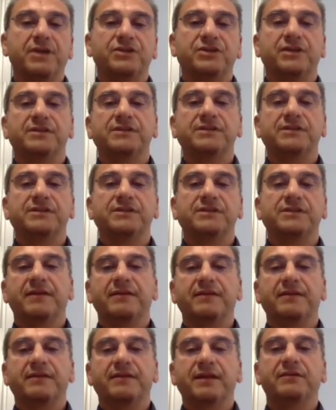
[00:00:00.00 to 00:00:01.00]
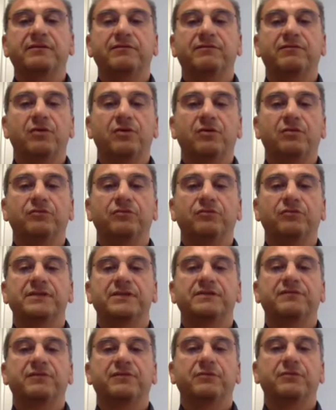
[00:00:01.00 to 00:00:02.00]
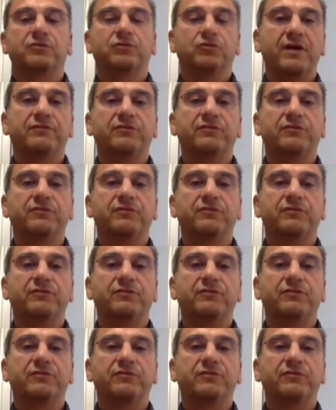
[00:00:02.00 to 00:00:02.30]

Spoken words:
patients, and healthy volunteers from